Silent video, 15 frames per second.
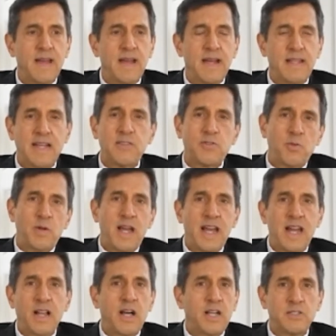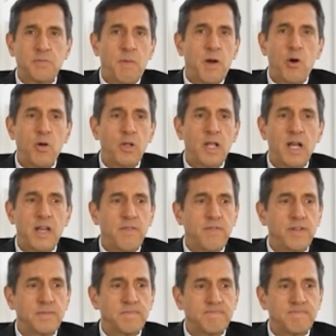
And that's when I analyzed my whole life.